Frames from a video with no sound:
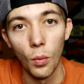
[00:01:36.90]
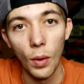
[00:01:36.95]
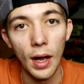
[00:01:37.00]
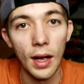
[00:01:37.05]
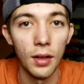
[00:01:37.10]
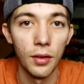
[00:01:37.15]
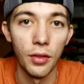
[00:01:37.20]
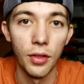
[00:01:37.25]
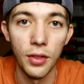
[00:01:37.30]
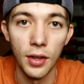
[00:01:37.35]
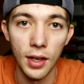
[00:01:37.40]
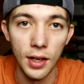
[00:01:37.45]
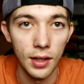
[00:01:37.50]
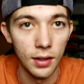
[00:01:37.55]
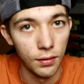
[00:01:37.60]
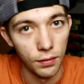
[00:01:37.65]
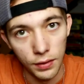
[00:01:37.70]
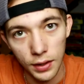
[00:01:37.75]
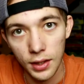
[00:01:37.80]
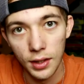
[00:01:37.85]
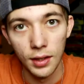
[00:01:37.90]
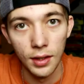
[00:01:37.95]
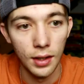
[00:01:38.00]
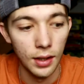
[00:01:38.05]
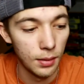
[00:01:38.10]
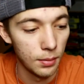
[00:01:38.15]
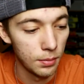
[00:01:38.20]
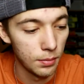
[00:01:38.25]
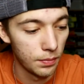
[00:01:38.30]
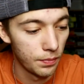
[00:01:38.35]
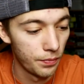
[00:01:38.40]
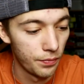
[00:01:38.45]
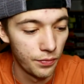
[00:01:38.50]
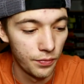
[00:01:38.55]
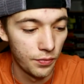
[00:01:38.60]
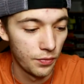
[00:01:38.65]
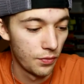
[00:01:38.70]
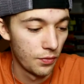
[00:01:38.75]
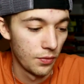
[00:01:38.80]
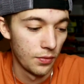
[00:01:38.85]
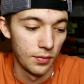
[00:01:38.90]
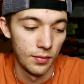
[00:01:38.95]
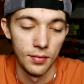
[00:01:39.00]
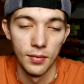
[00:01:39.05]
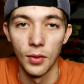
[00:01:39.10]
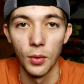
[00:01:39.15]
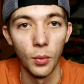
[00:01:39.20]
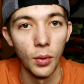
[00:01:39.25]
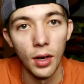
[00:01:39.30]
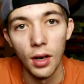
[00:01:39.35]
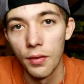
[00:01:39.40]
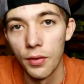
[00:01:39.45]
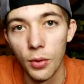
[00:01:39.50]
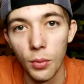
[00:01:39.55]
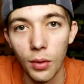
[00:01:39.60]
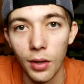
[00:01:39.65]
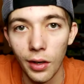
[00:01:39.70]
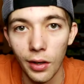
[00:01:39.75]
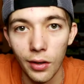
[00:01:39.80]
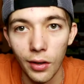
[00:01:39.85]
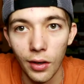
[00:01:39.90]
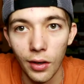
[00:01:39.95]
Wild Fang, V N M, whatever you wanna